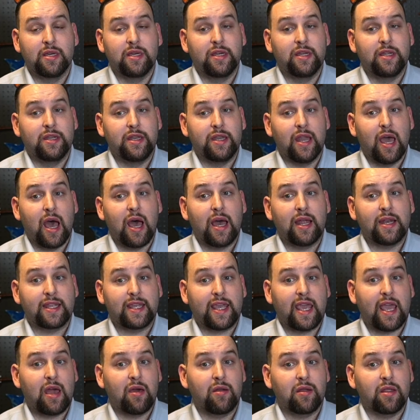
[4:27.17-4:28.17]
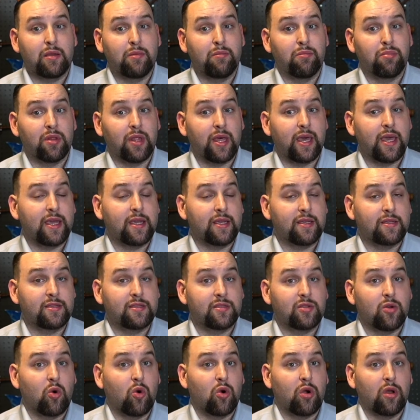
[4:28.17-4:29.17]
not counting
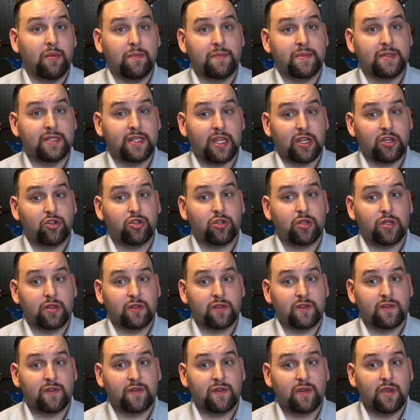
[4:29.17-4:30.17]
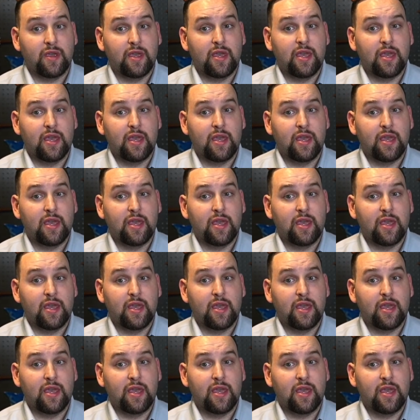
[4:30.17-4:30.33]
blanks or abstentions,